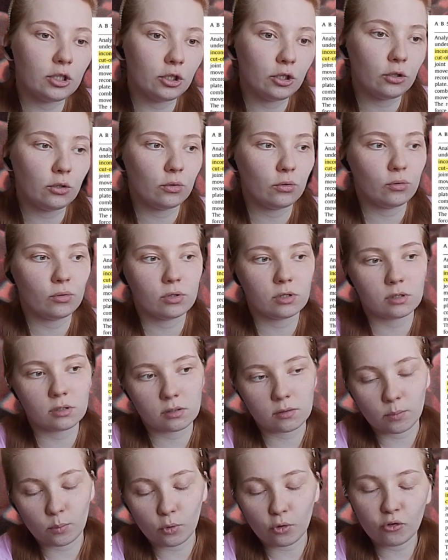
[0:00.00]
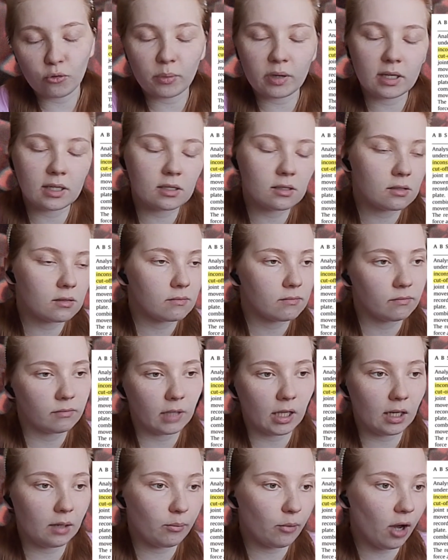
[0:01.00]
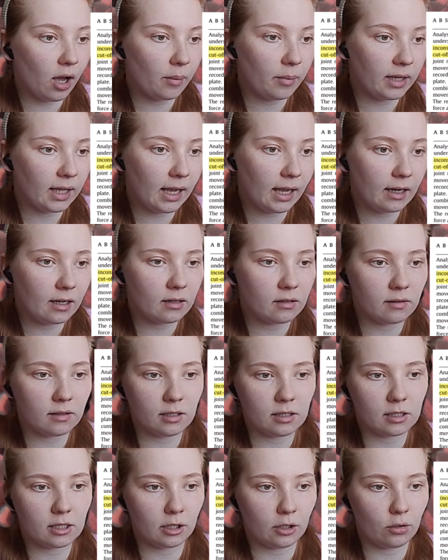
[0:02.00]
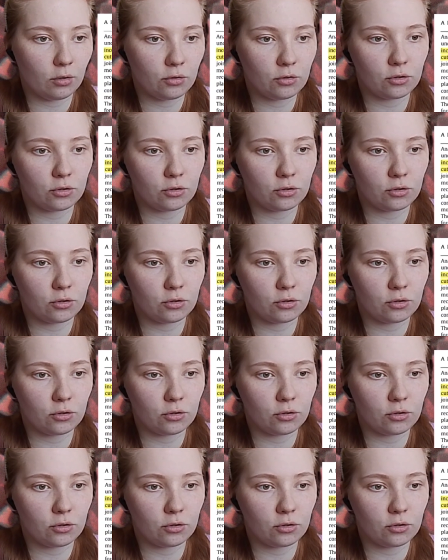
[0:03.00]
caused by technical or processing issues.